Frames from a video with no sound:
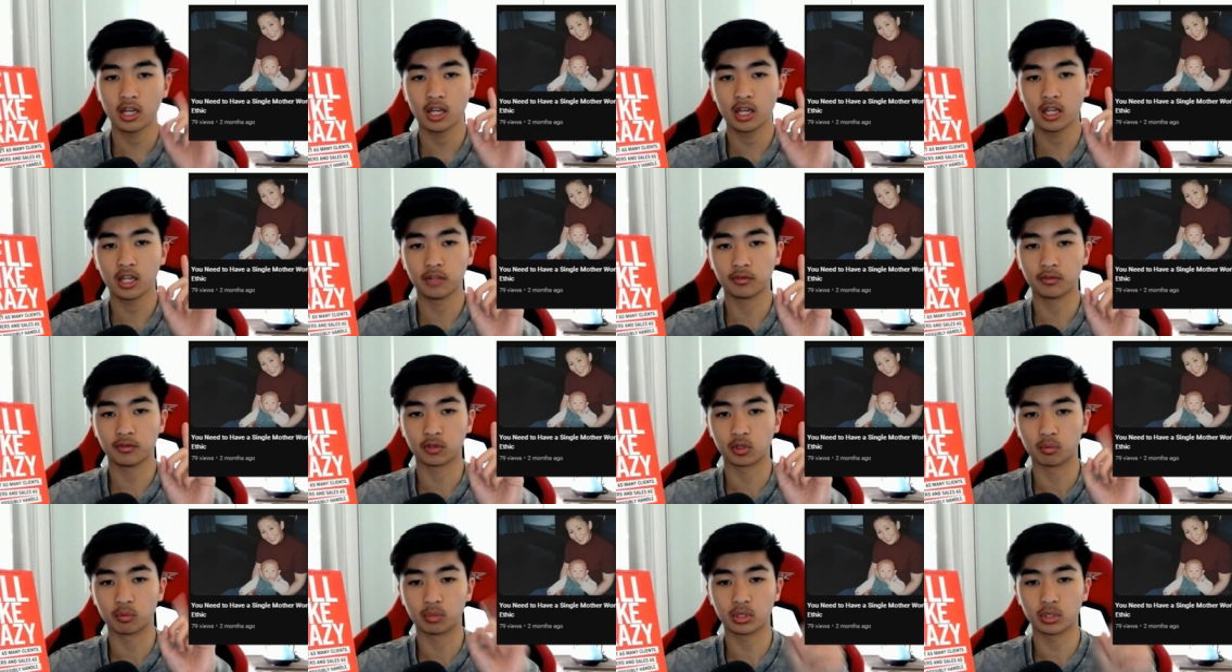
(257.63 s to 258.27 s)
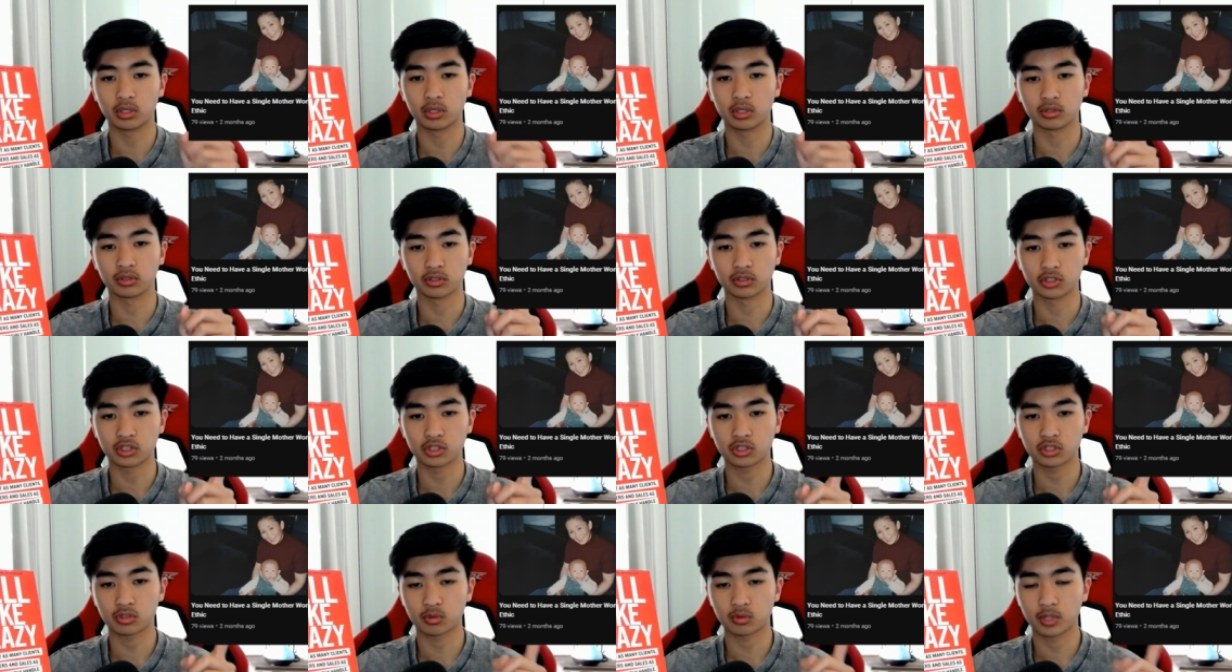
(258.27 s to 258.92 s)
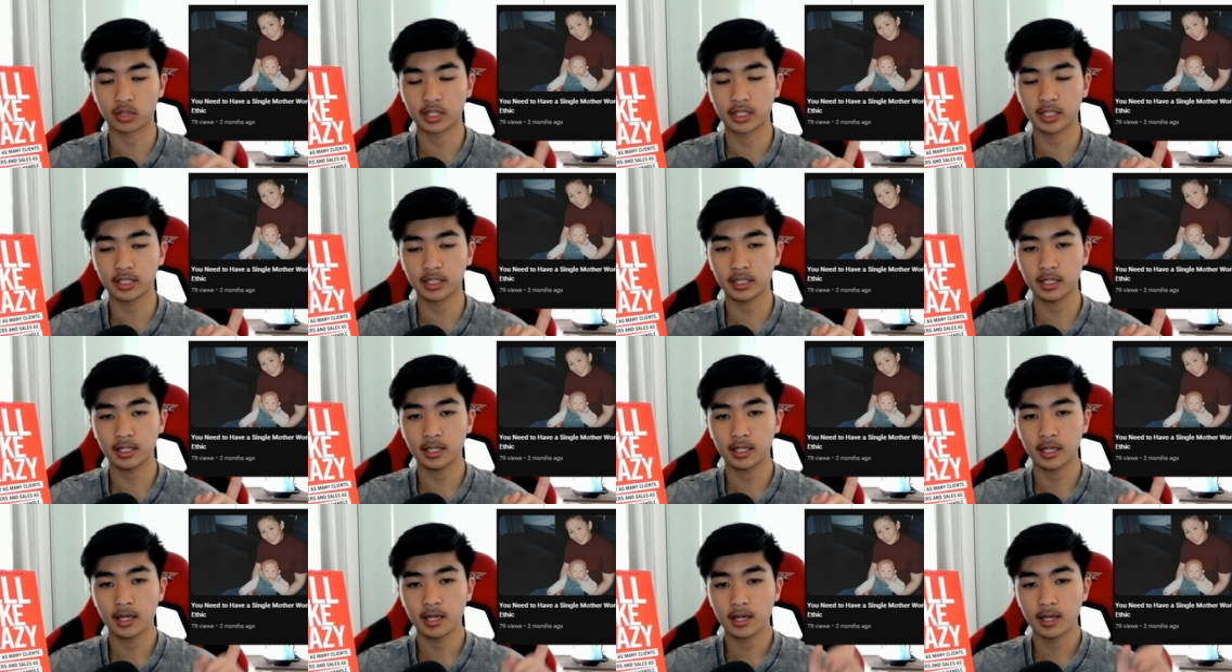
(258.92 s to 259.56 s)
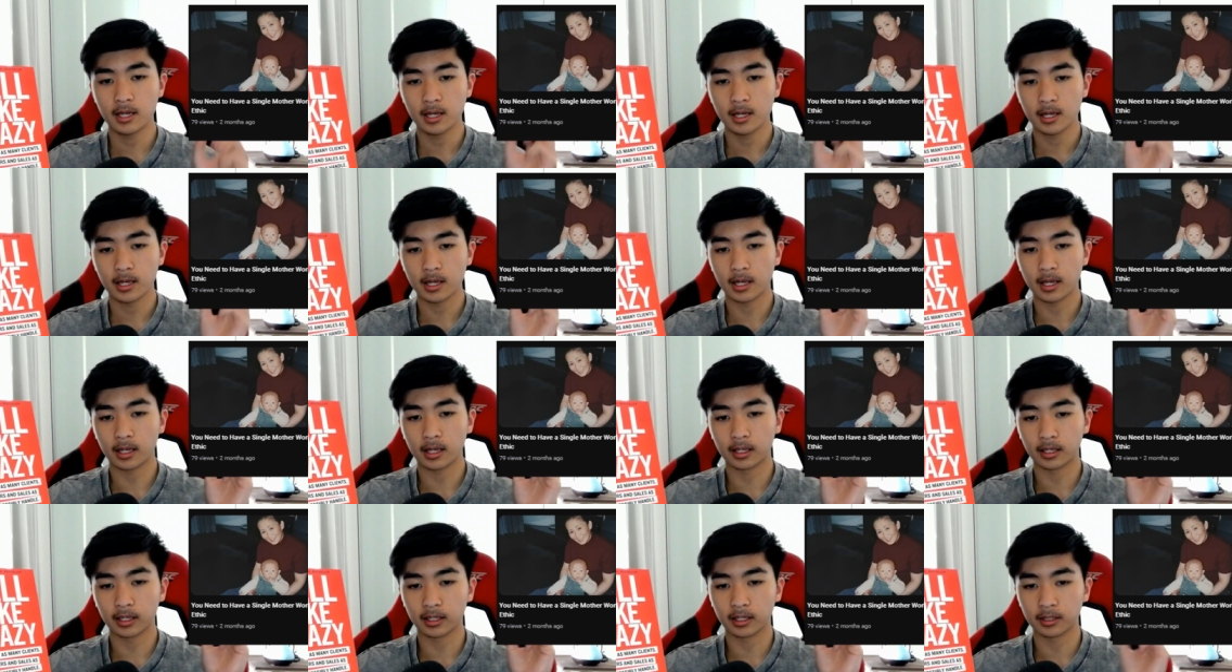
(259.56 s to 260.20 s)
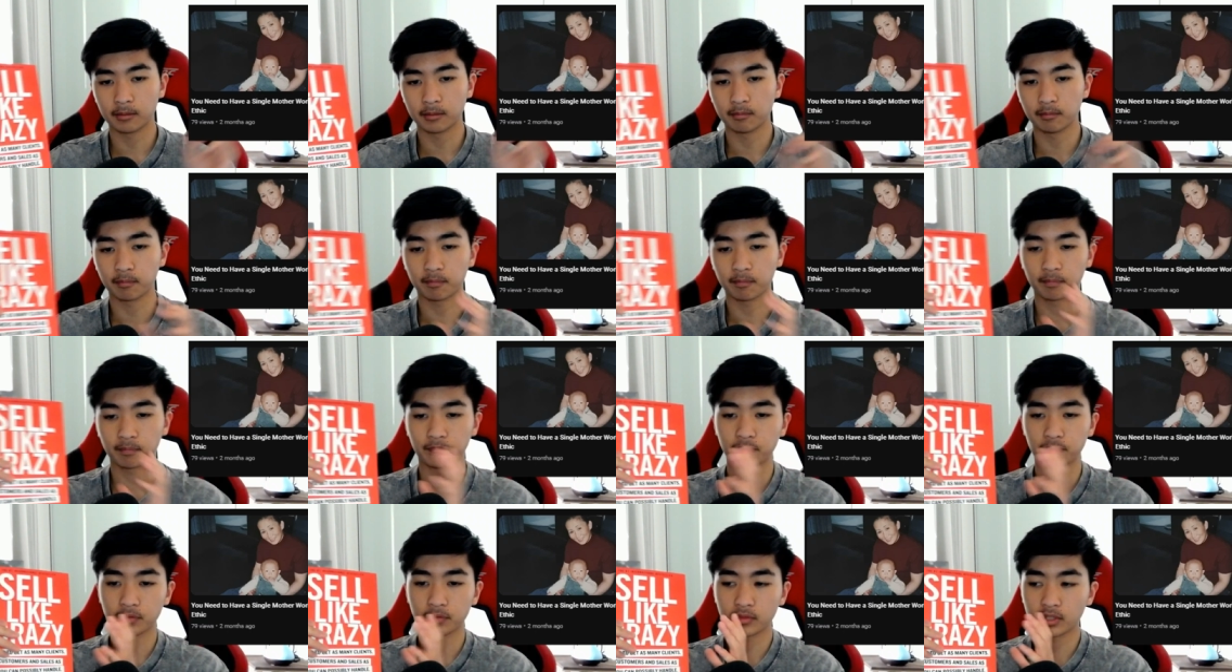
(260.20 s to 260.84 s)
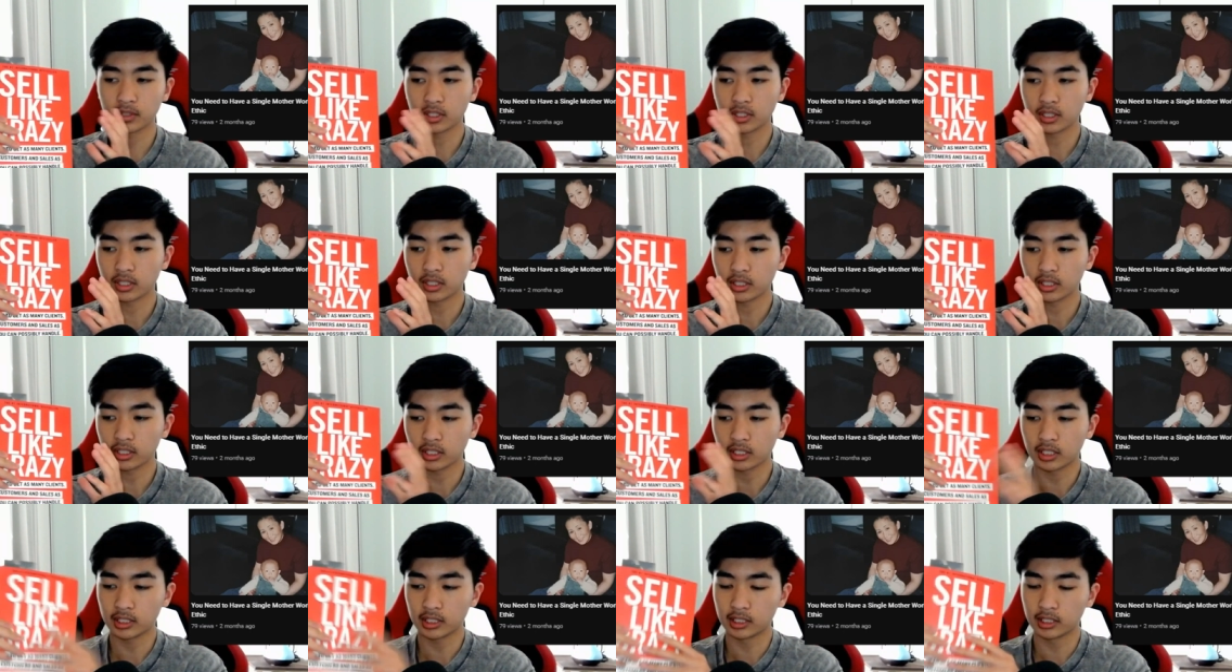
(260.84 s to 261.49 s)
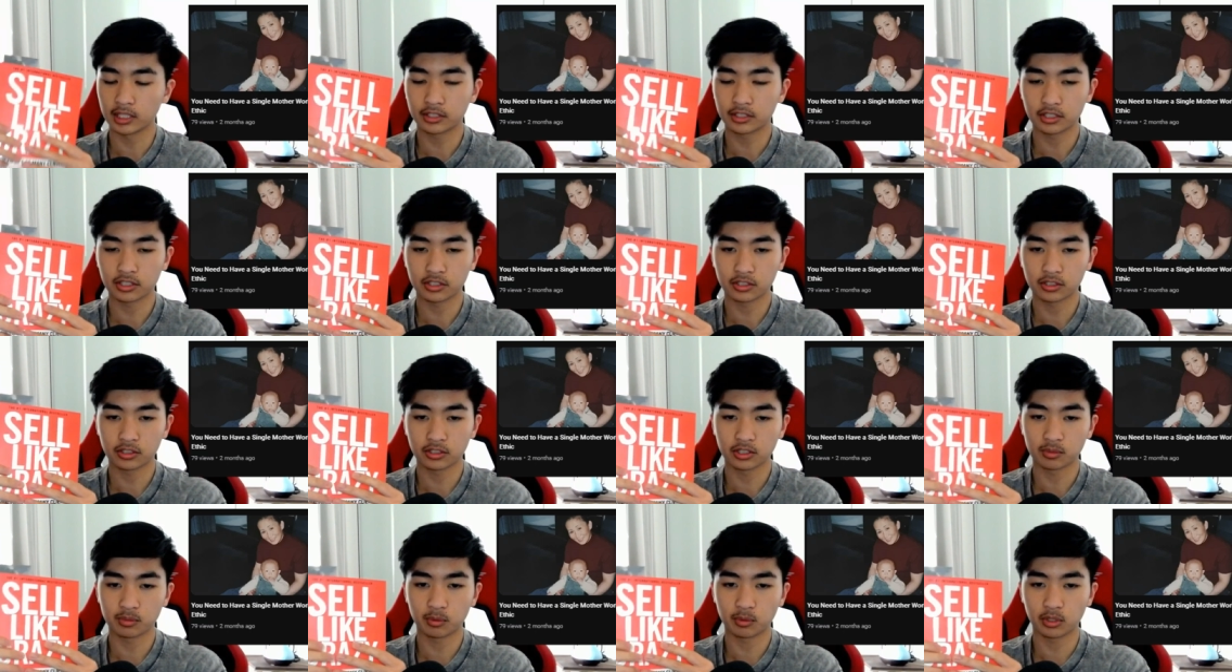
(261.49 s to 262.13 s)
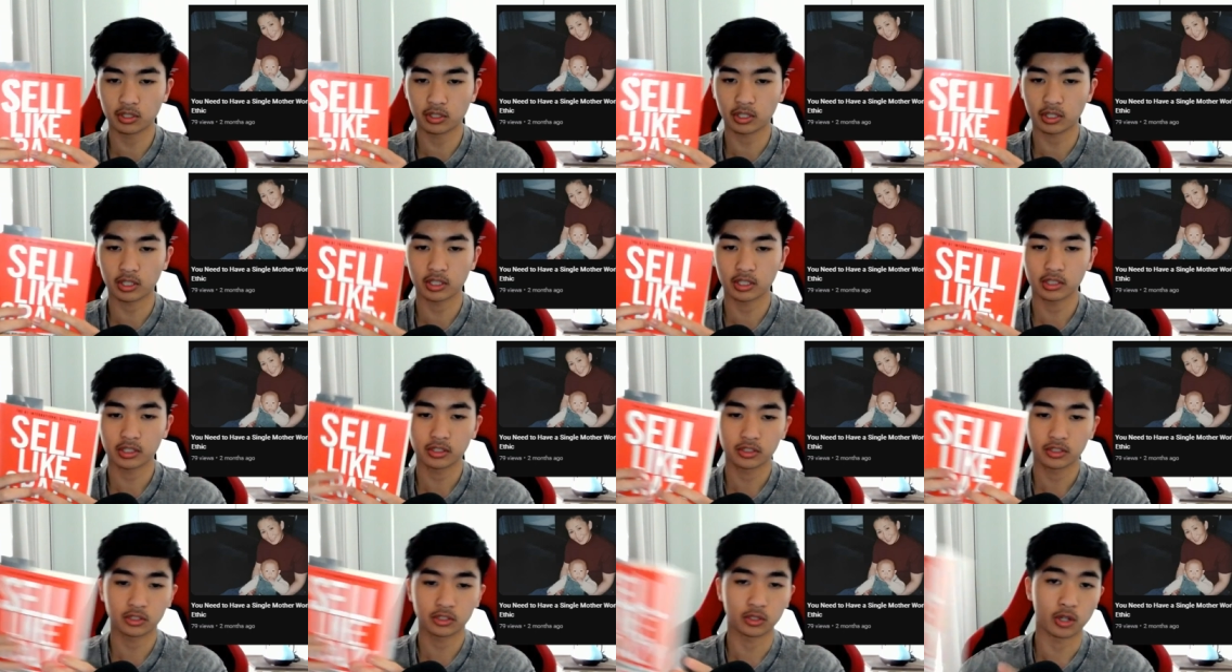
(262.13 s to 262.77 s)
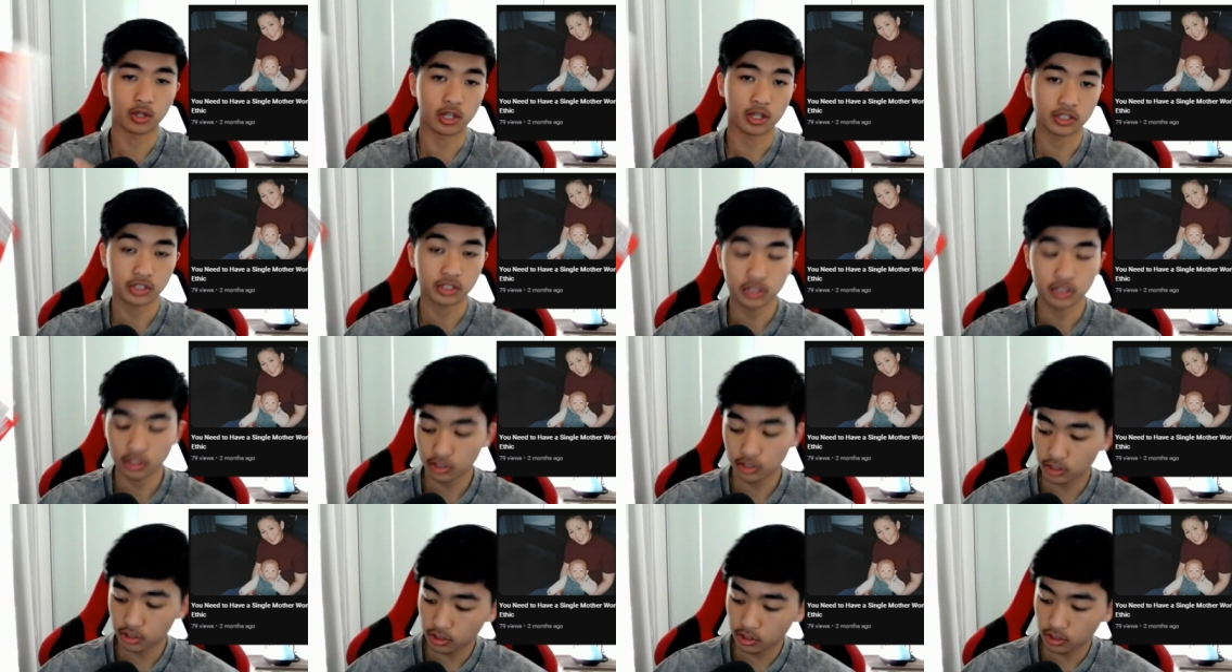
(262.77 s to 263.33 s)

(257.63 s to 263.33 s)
If you can put it on the screen, and he linked it to this book, so I searched it